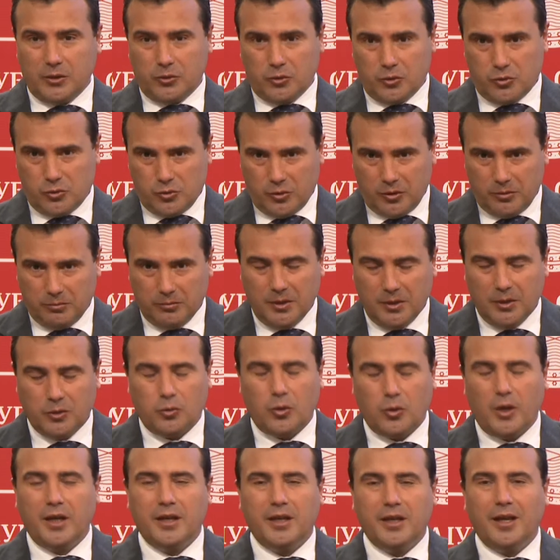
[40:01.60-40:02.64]
our
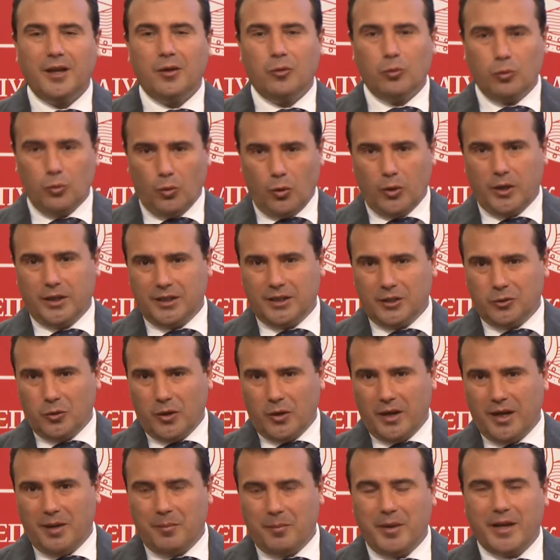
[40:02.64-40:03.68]
economy, our
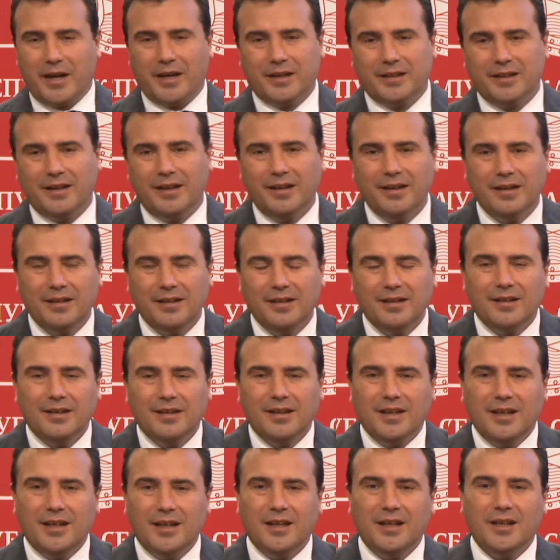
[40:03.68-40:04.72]
citizens, in
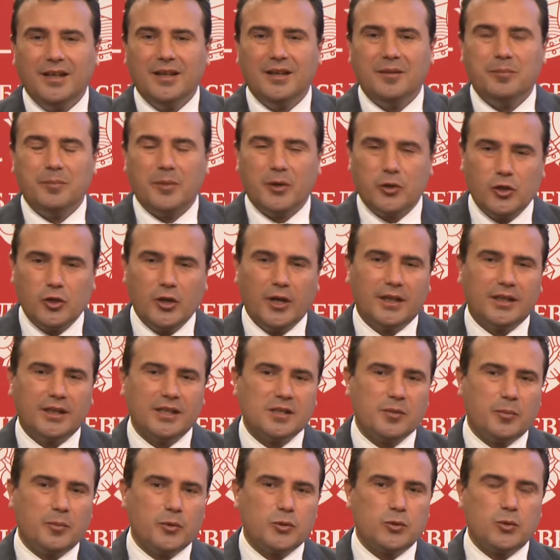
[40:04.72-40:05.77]
advantage. That is our
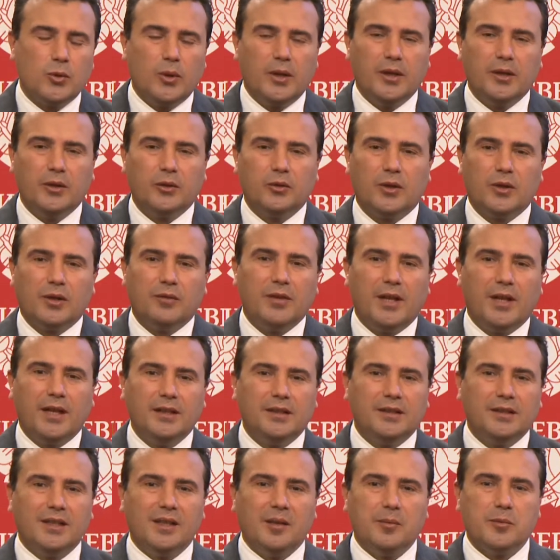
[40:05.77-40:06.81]
role, that is our
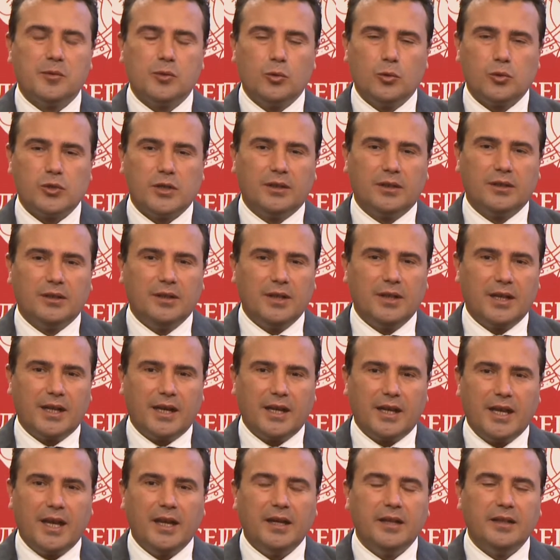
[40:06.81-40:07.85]
intention, and believe me,
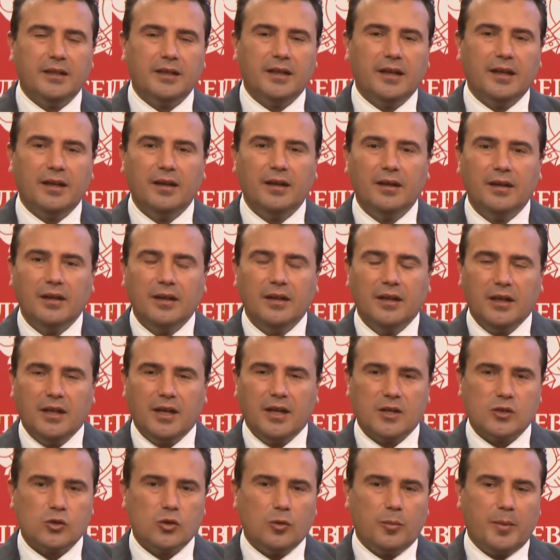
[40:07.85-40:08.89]
that is the
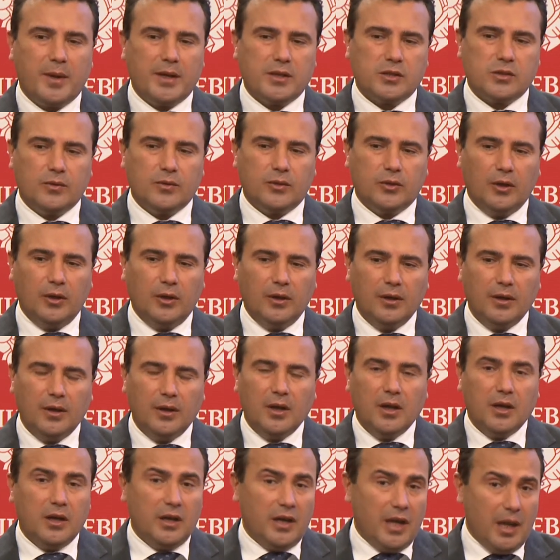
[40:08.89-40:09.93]
reason why the
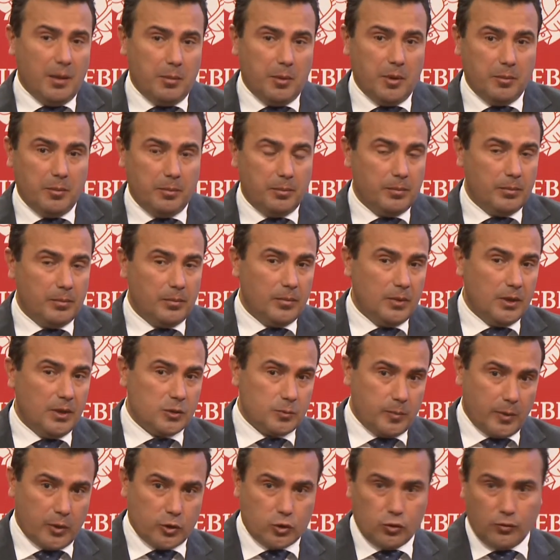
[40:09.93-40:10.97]
governments exist.
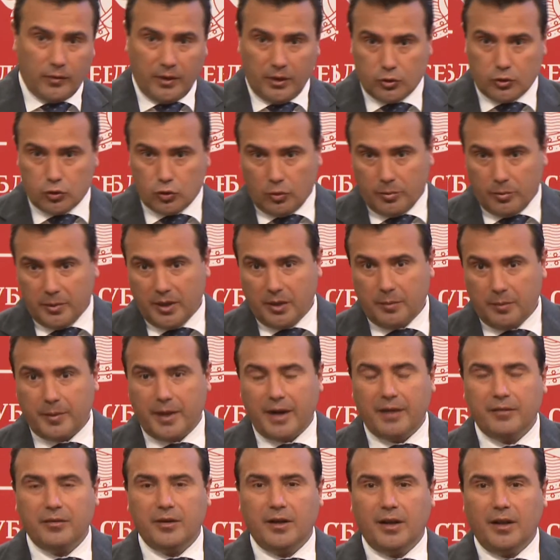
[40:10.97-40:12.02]
They need to
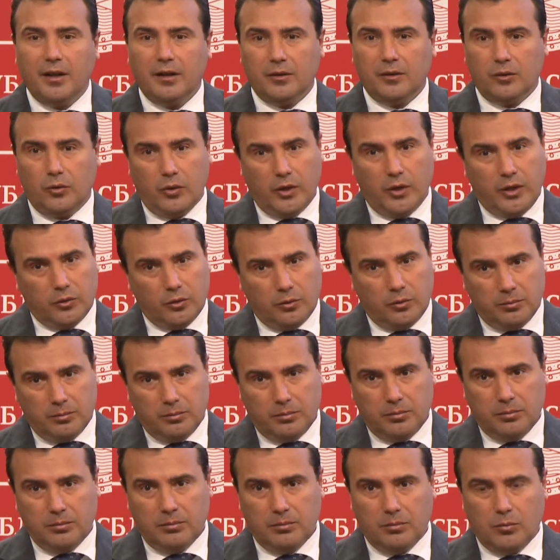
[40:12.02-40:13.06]
serve the citizens
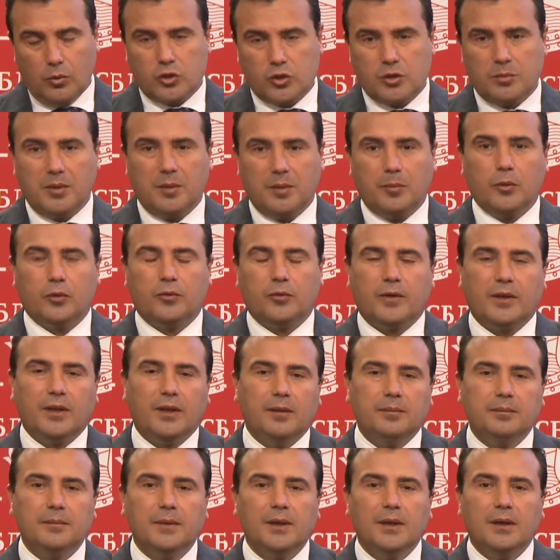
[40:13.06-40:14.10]
and the economy.
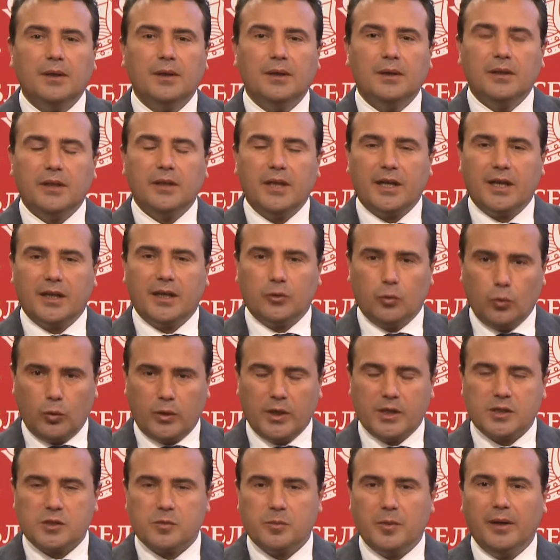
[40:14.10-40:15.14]
I would not like to
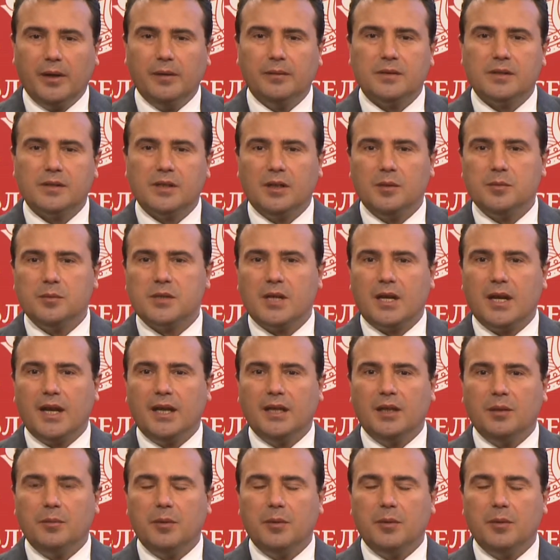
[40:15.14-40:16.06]
speak in advance